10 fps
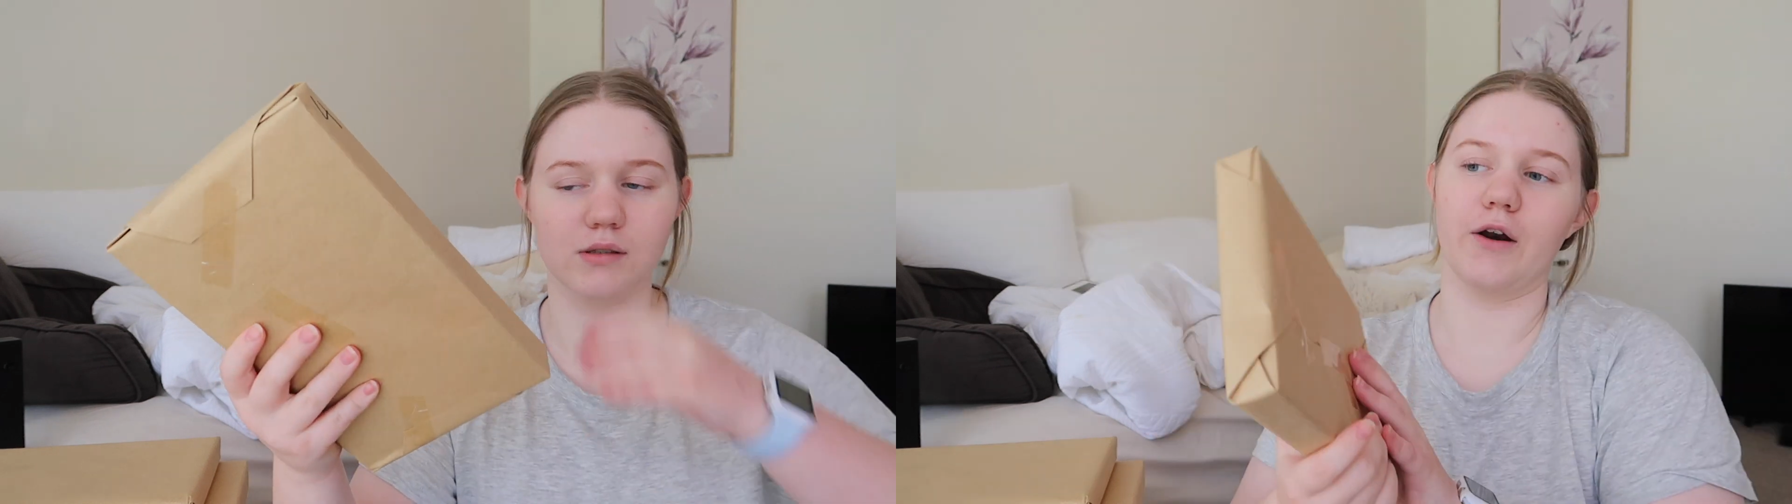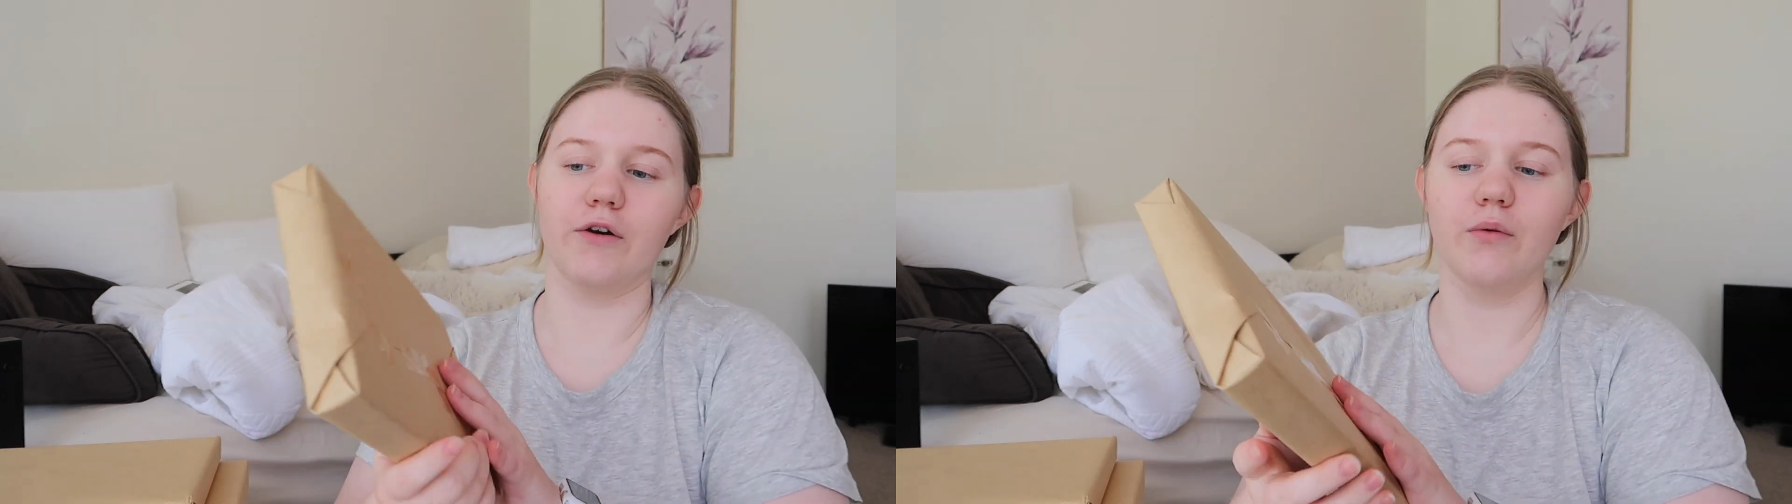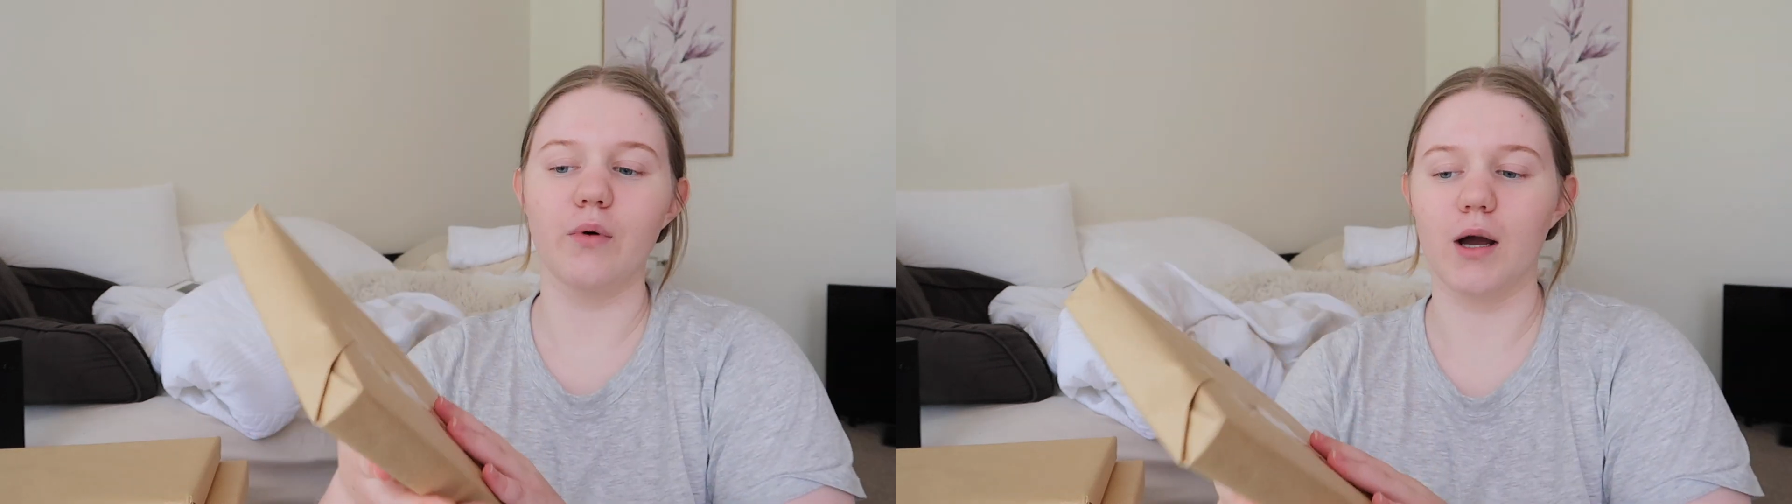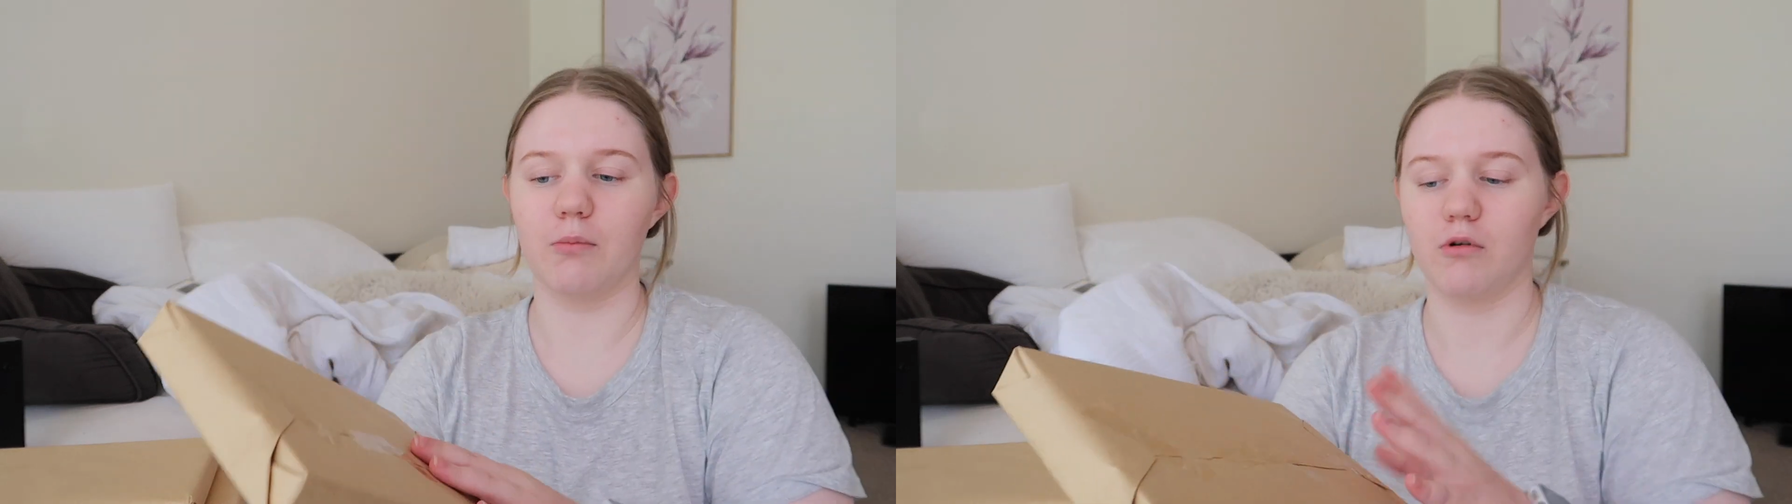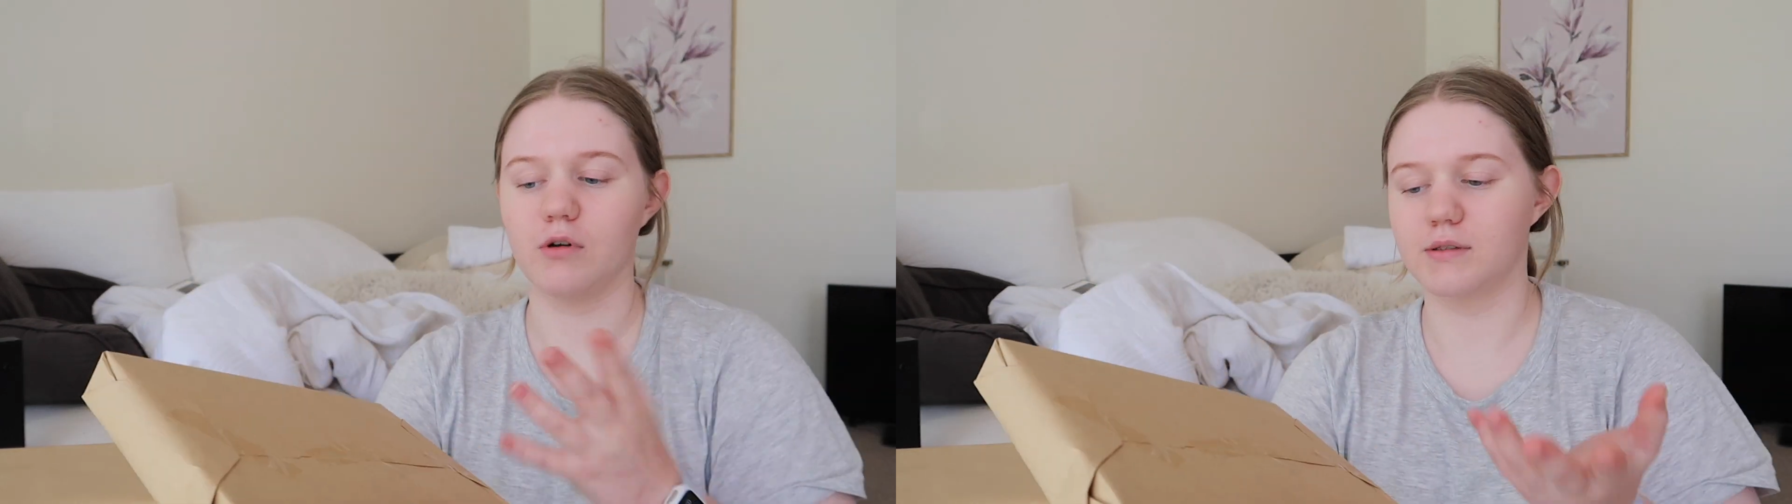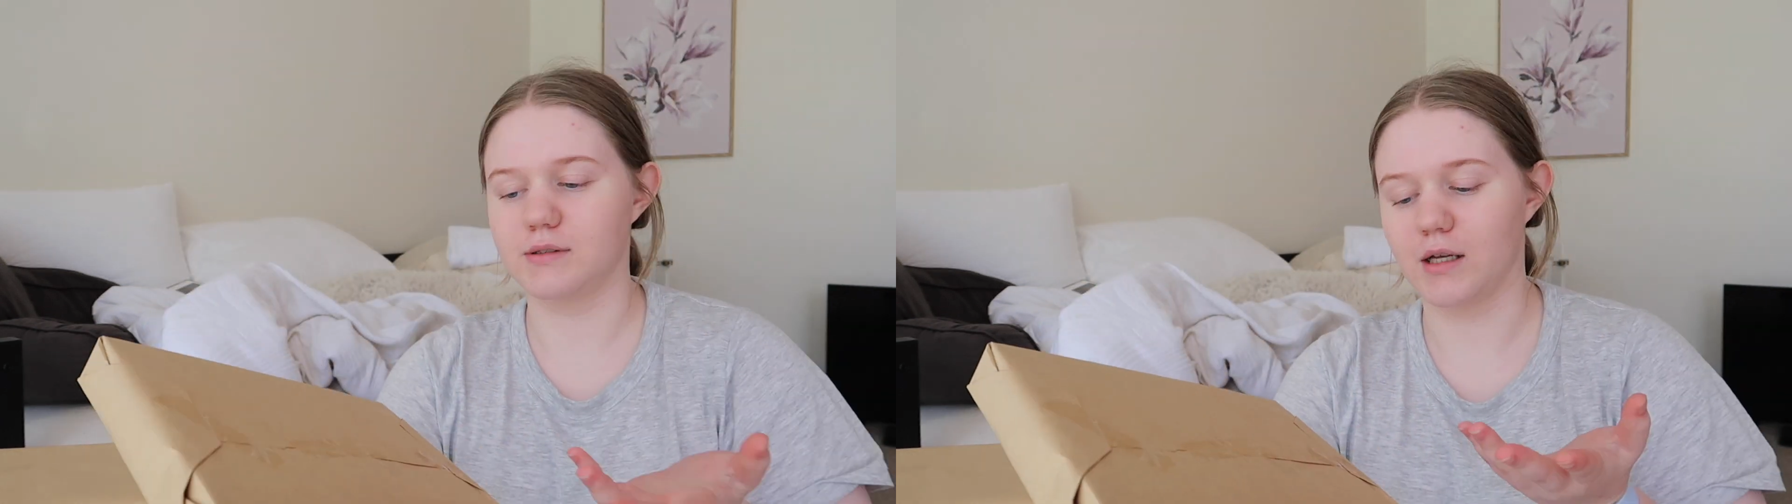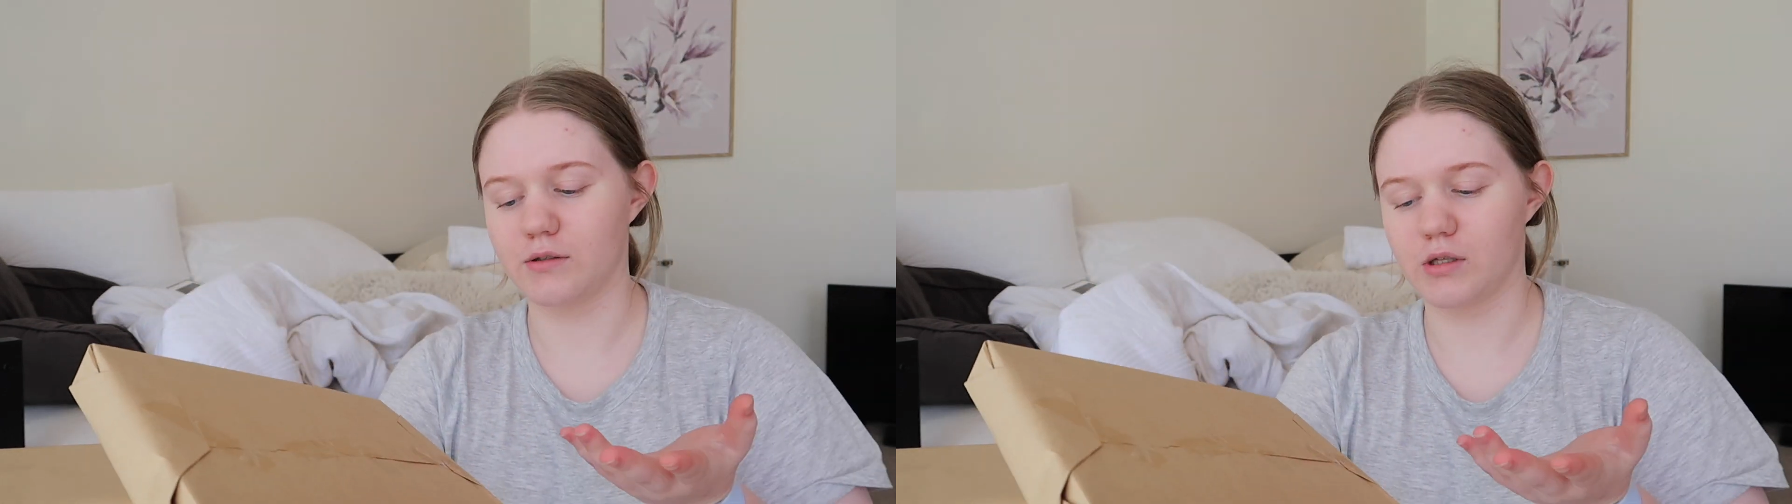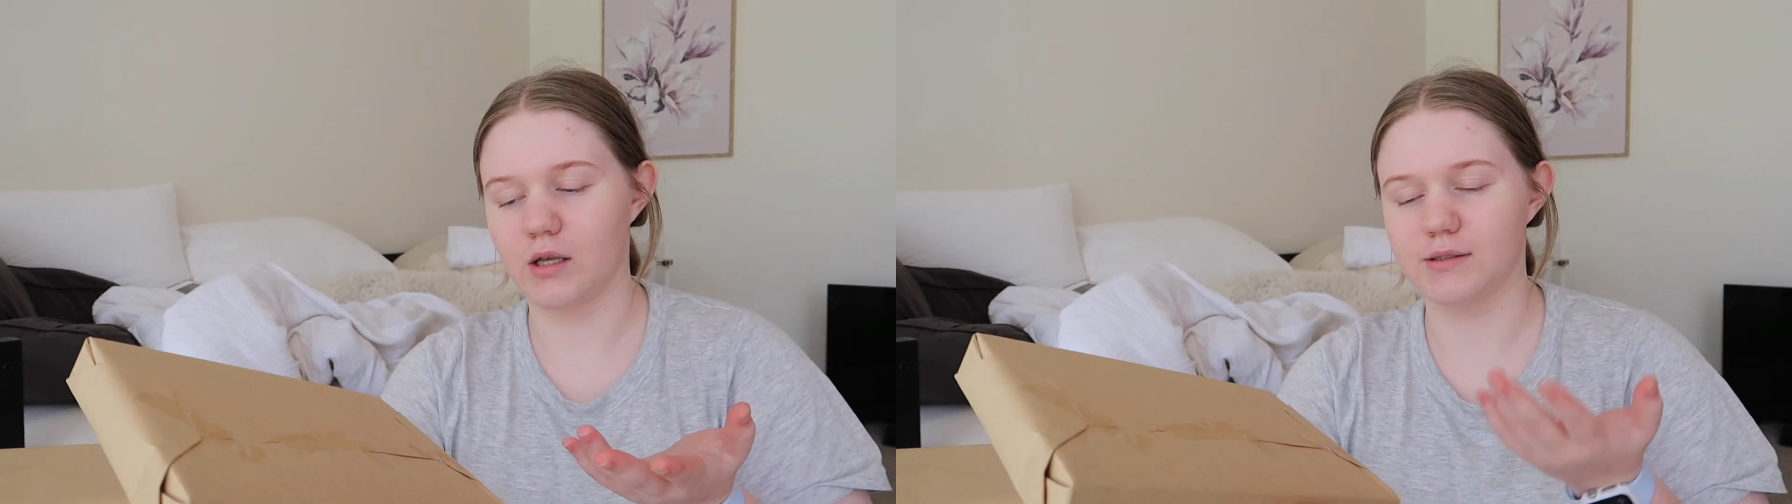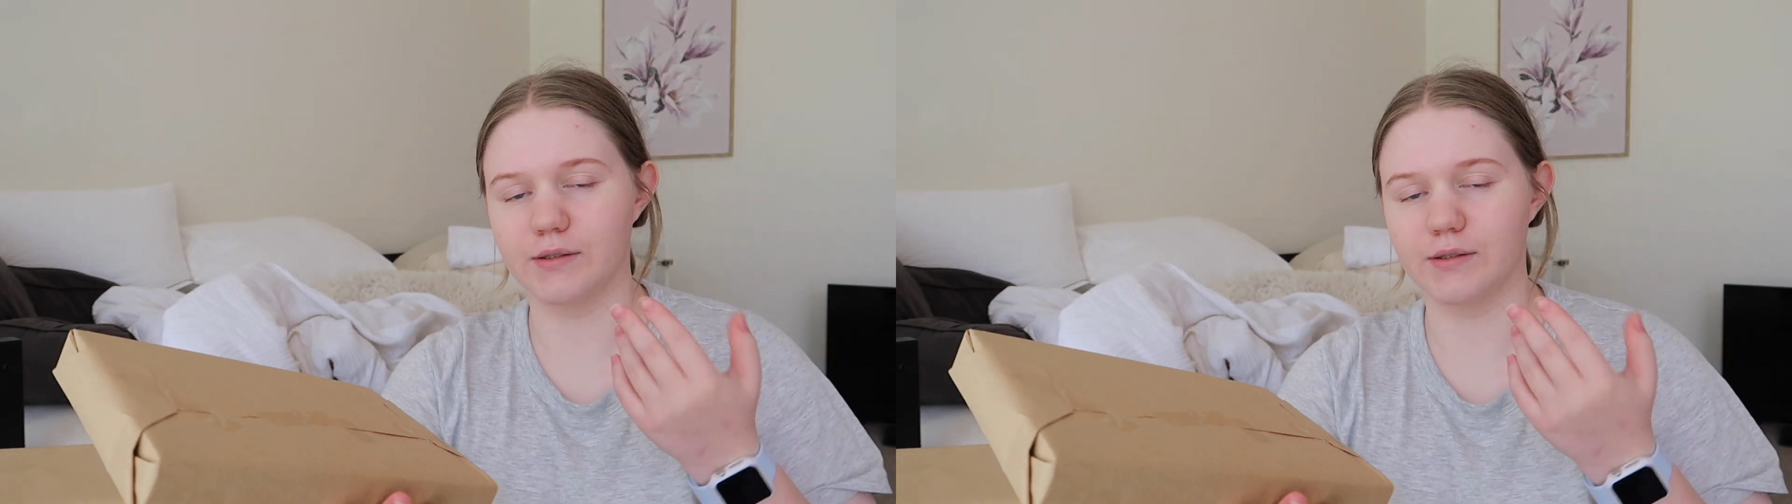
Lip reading: I don't know why I bought It Starts With Us.